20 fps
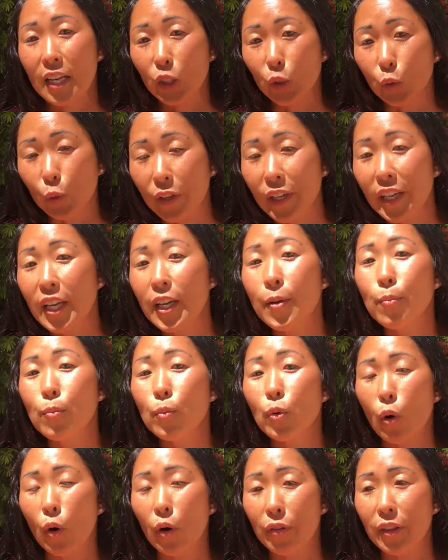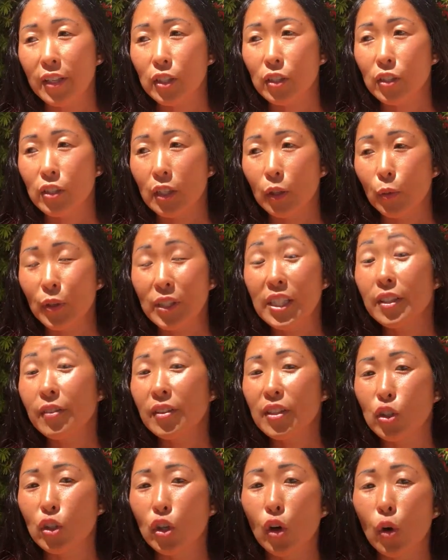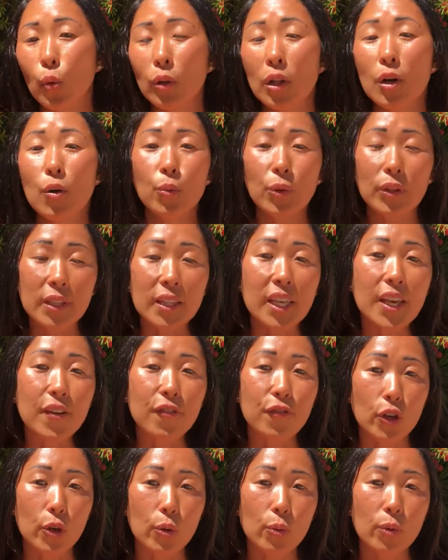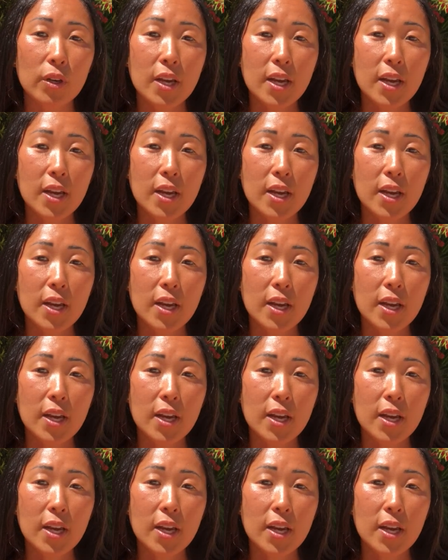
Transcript: dream or this reaching this goal will give you,